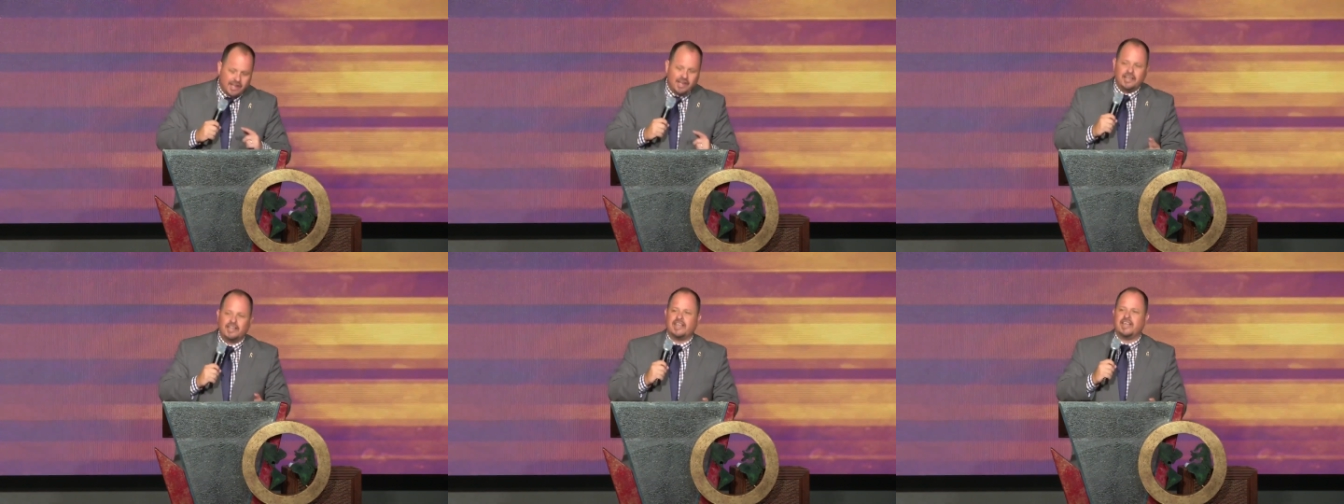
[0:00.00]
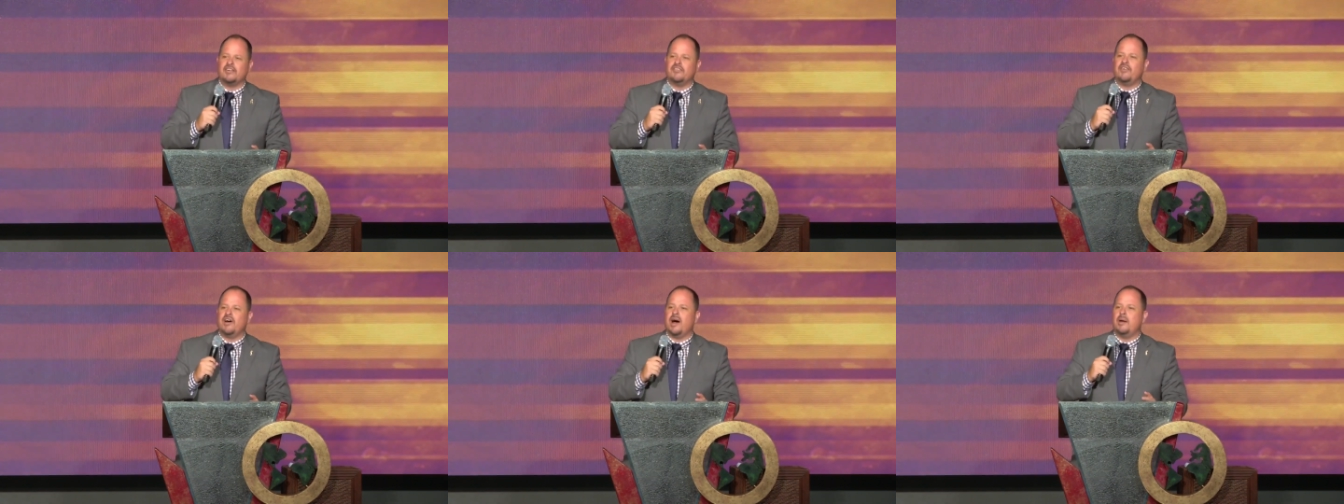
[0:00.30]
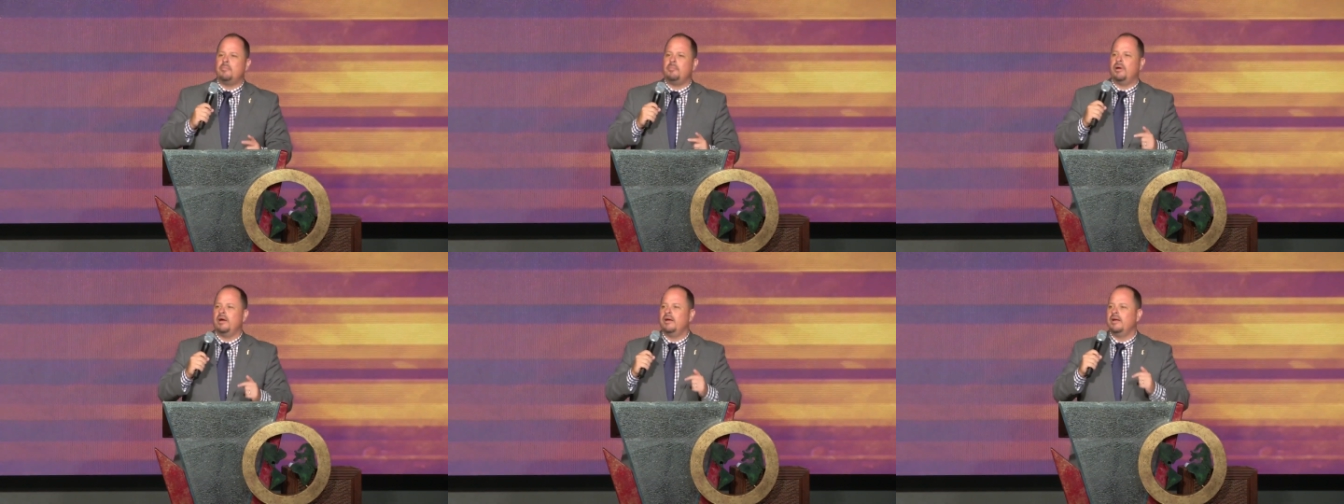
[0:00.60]
didn't give
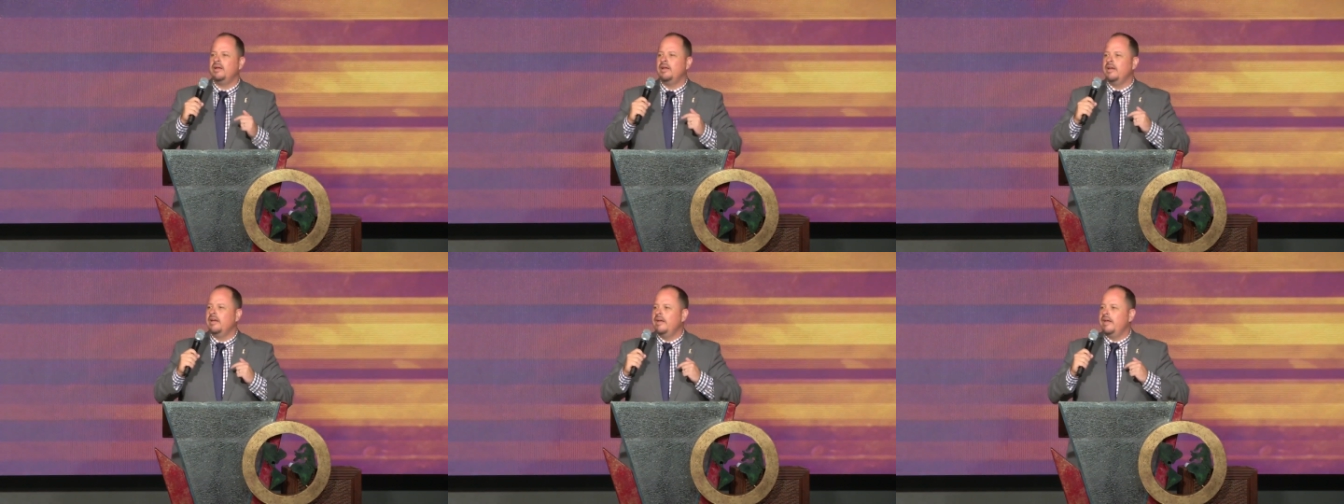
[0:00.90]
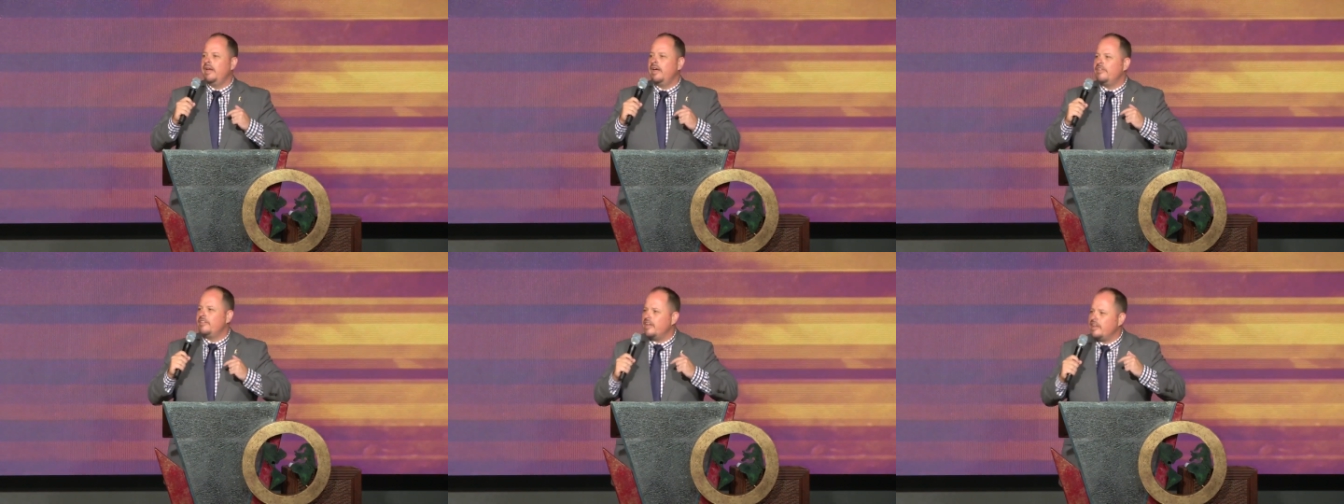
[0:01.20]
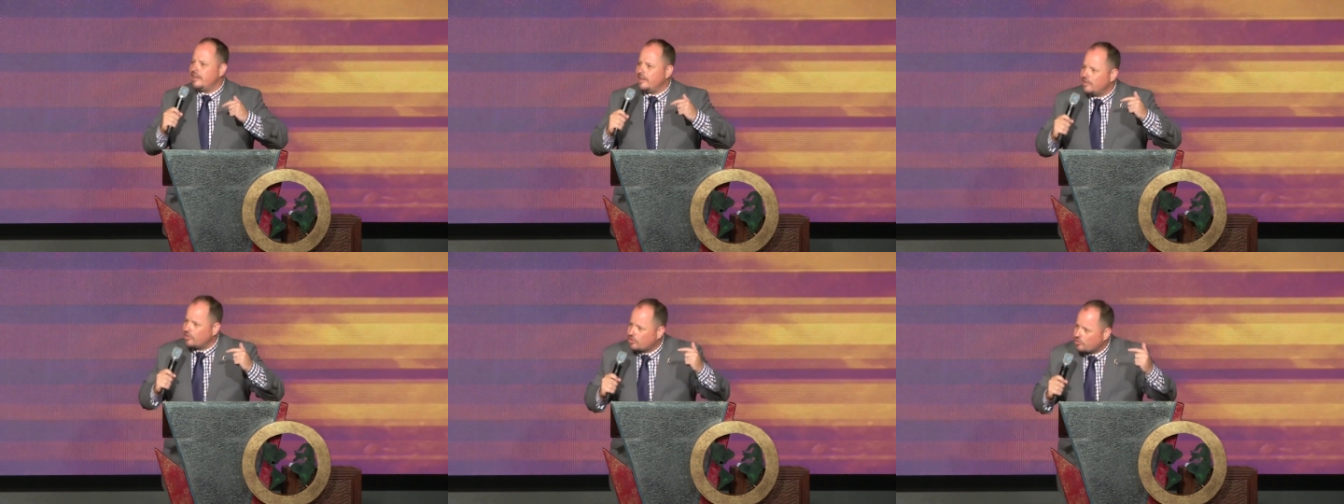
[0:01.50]
up and
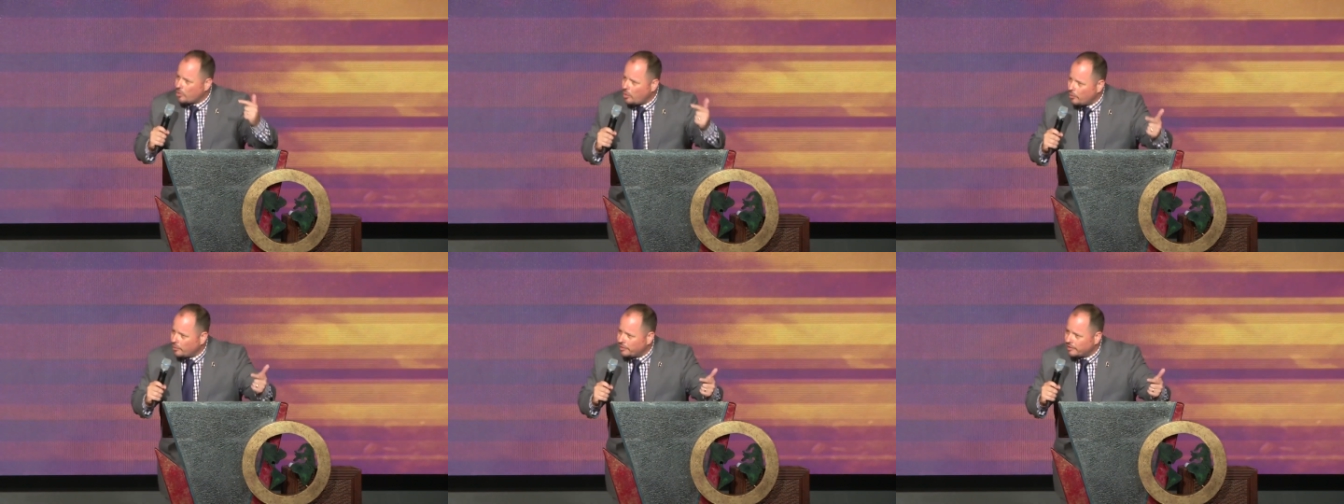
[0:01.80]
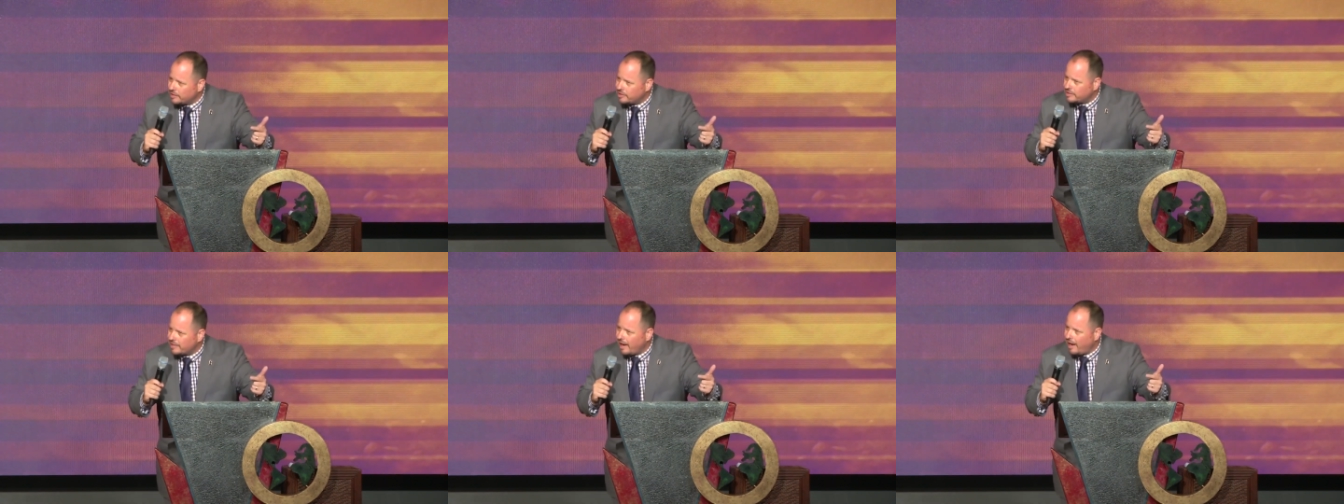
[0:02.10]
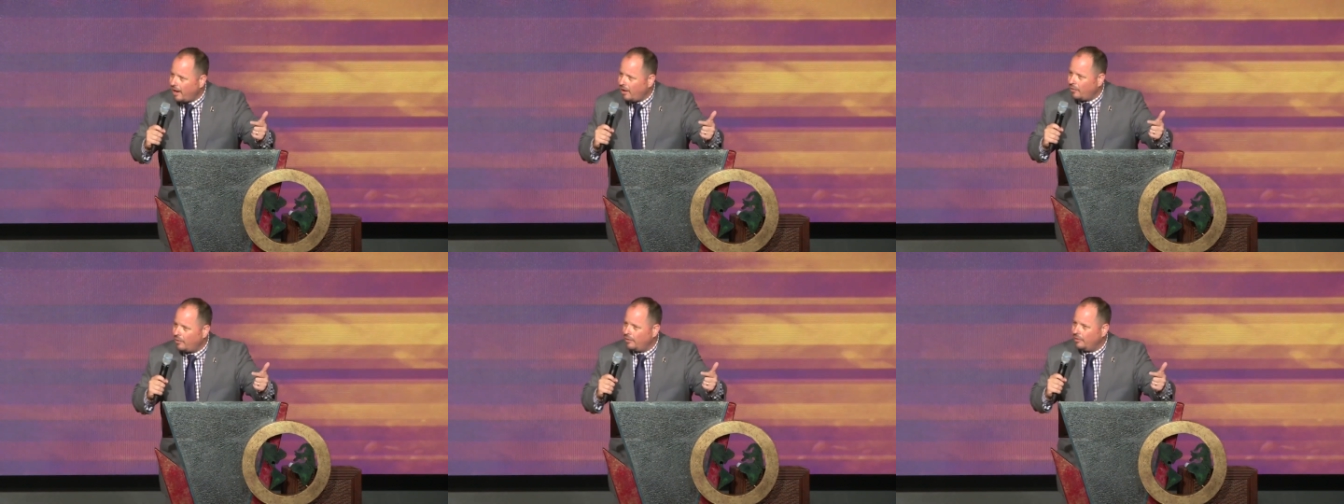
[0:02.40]
they didn't throw in the
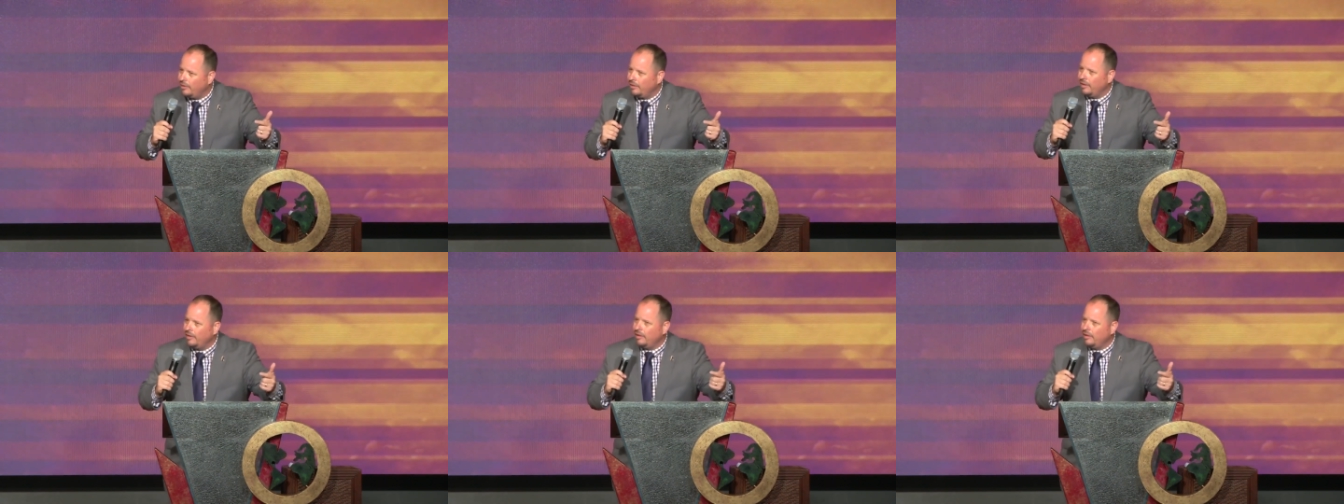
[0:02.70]
towel